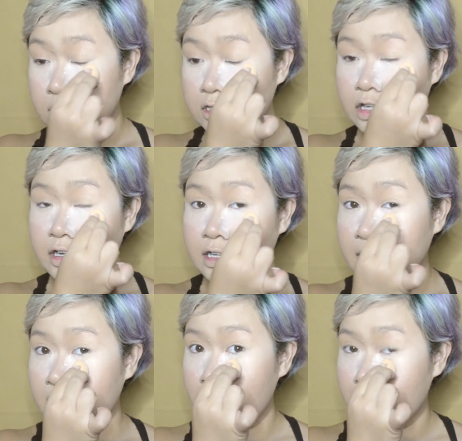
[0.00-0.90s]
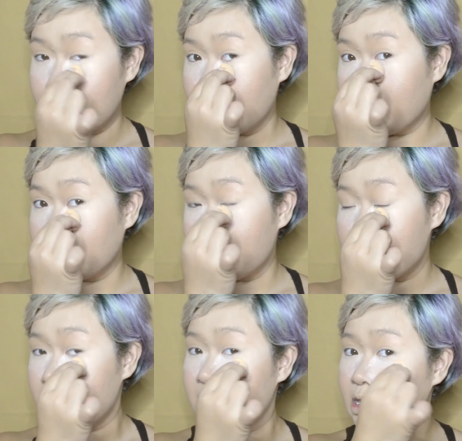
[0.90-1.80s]
Now I like applying my
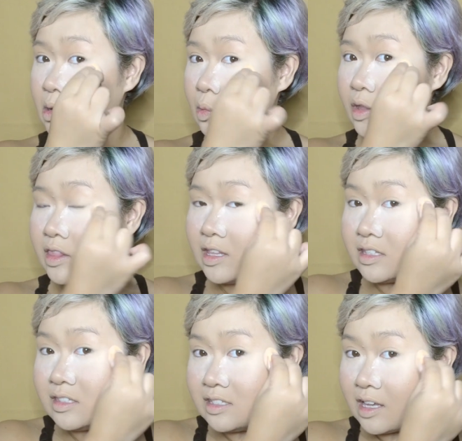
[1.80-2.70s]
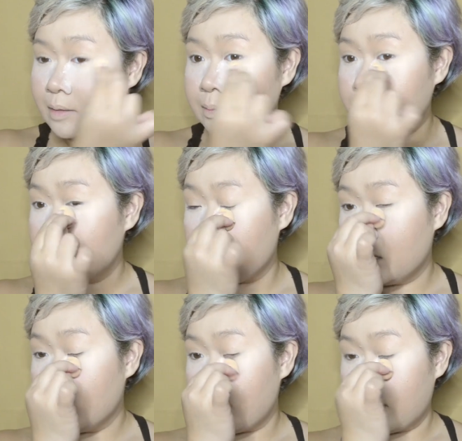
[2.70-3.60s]
bake with a damp
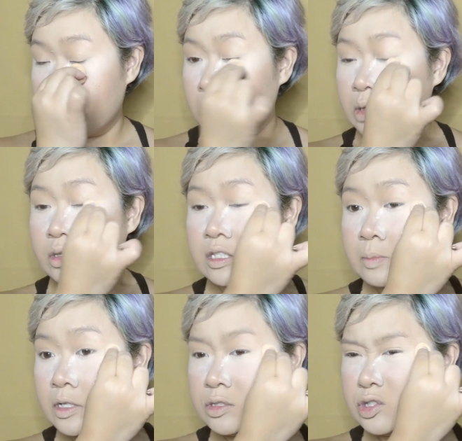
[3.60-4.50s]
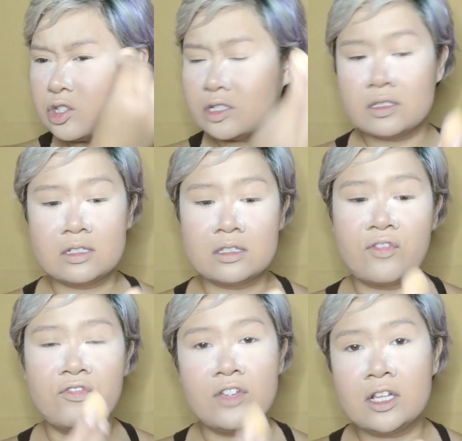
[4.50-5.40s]
beauty sponge, just because I
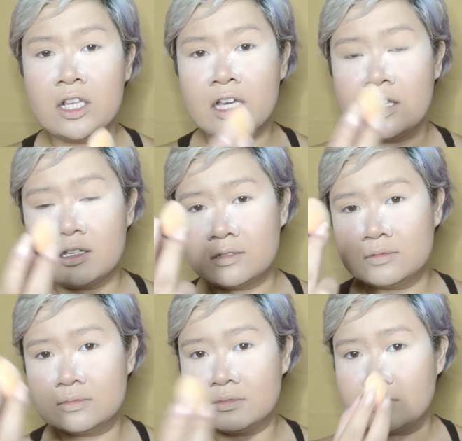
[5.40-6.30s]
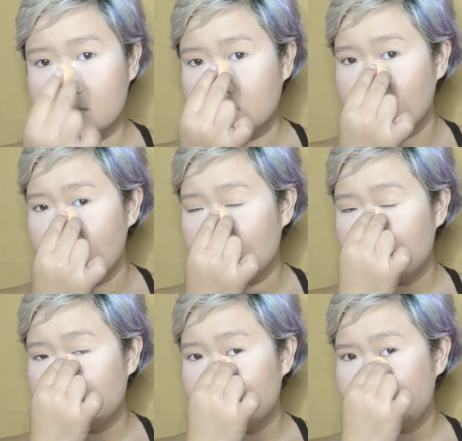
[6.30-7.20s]
feel like it
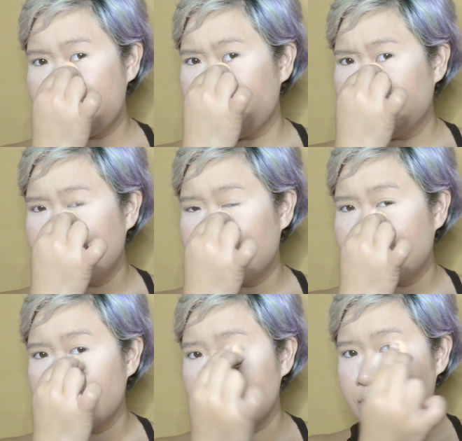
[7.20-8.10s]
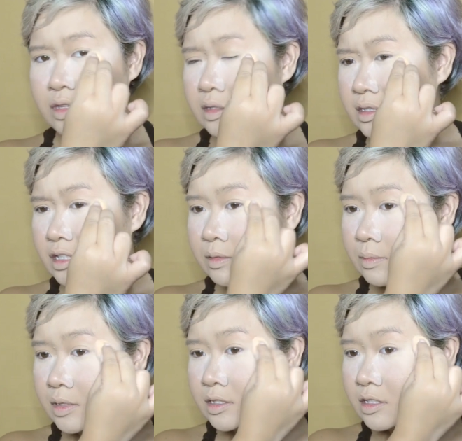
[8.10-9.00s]
just melts with the
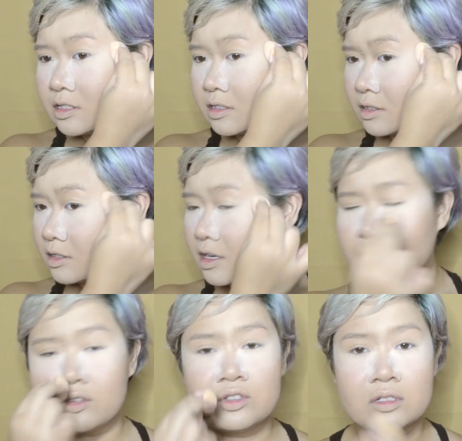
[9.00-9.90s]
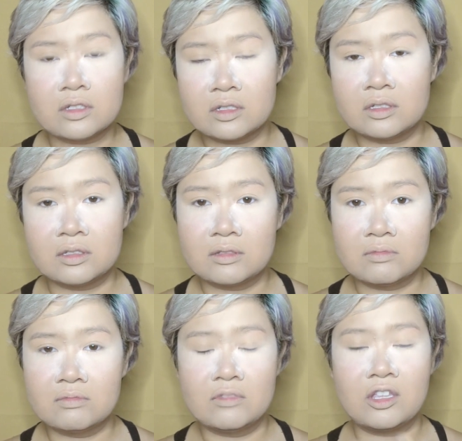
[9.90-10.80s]
skin better, rather than just,
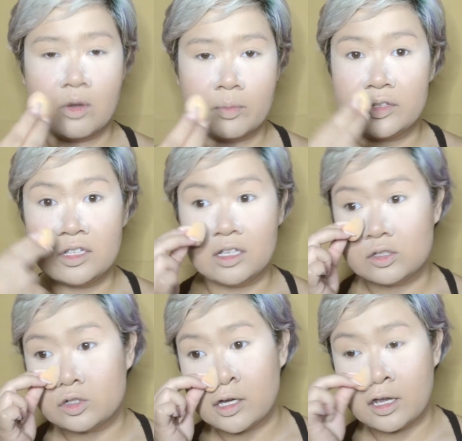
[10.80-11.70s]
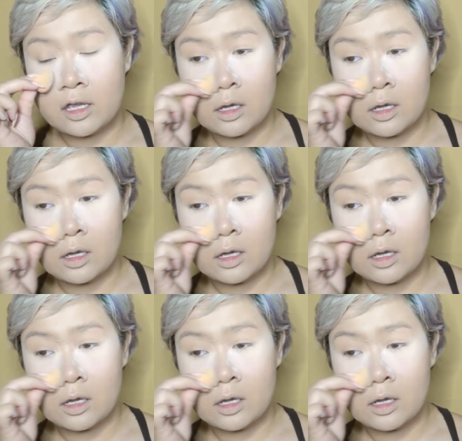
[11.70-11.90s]
you know, putting it dry.